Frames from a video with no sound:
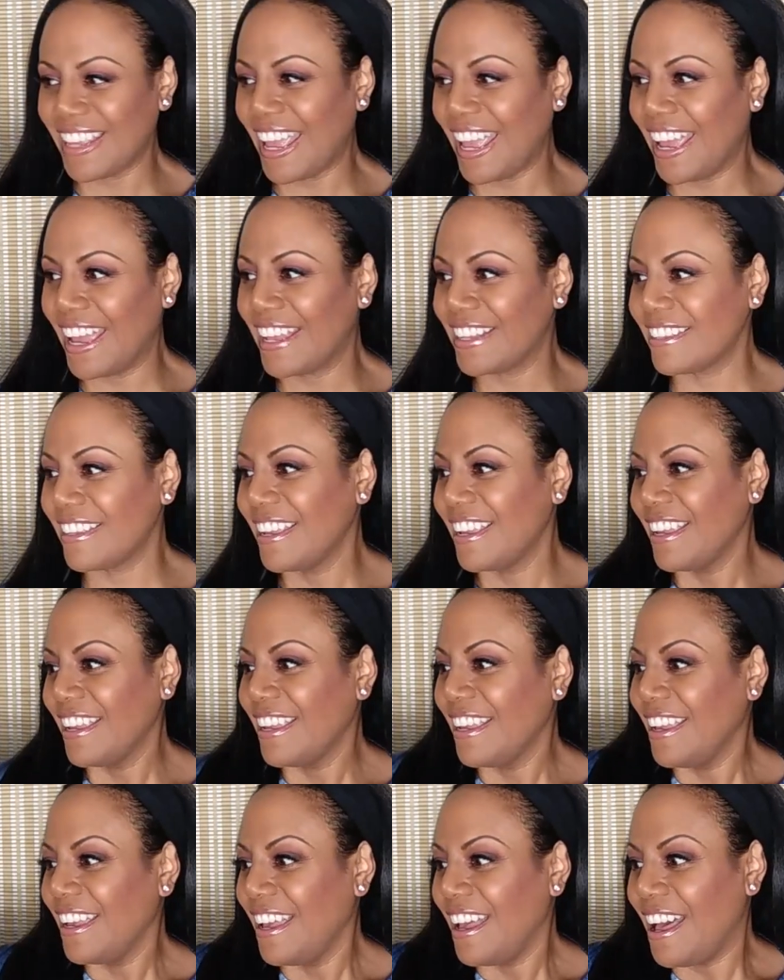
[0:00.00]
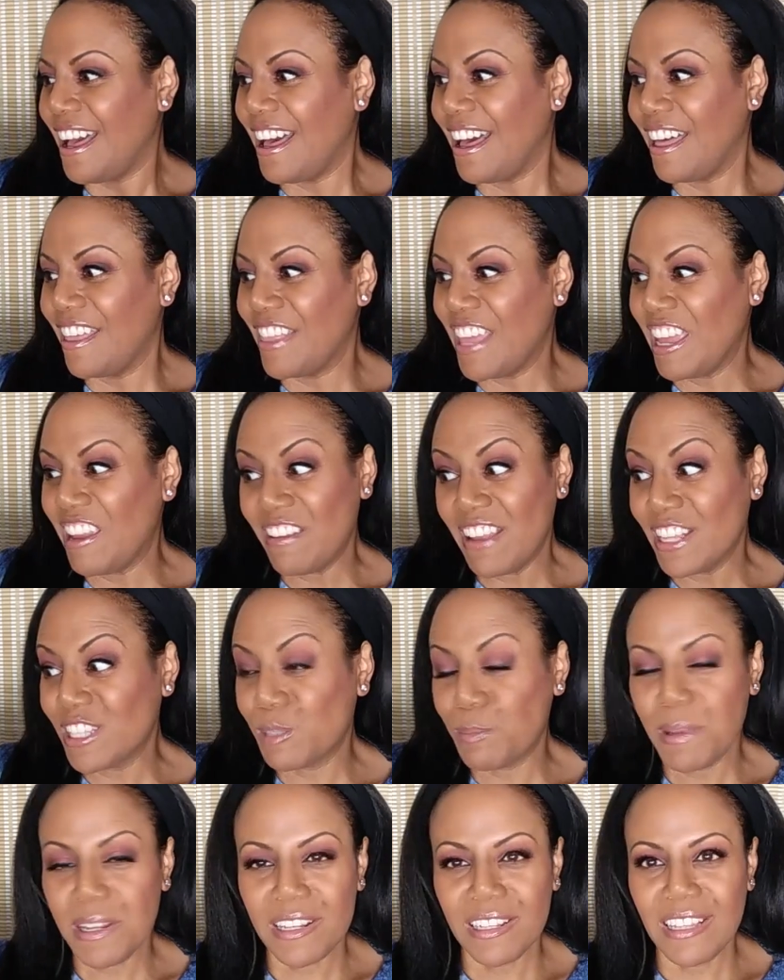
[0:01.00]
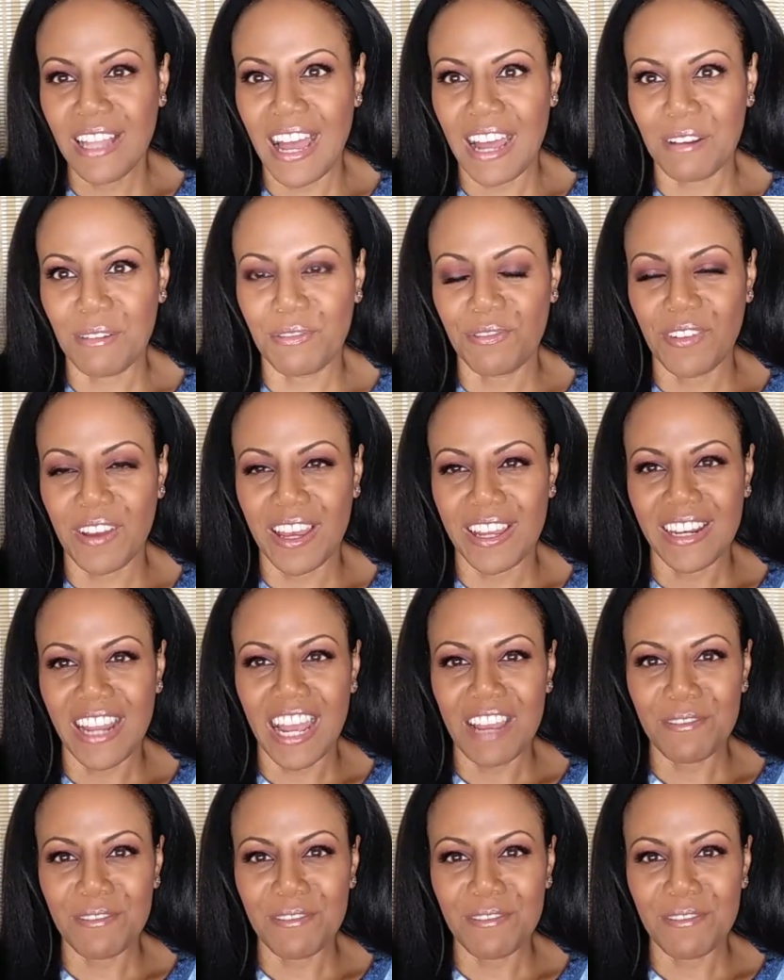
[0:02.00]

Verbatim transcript: and it's been a lot of fun.